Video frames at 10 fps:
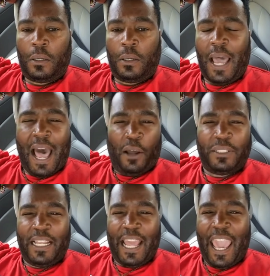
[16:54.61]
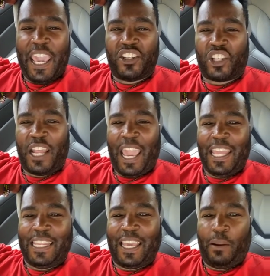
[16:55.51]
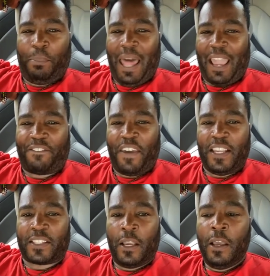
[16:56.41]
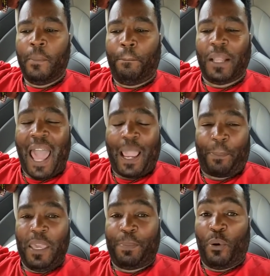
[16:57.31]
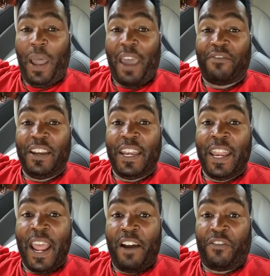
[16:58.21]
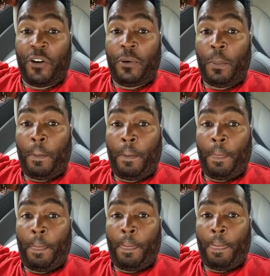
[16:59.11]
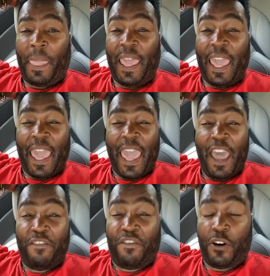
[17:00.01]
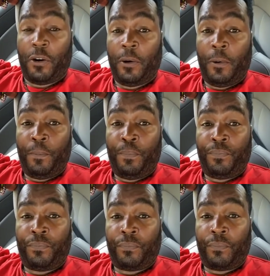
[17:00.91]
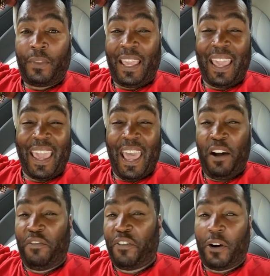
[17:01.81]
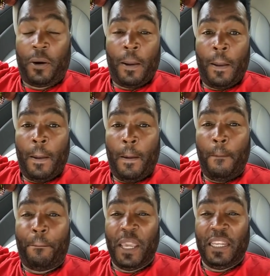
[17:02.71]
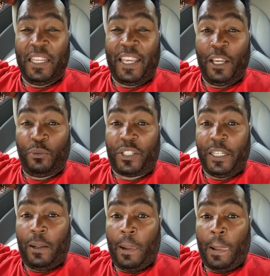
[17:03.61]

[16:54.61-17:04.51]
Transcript: How did Asian hate get a black face? Black people have never, ever, ever been guilty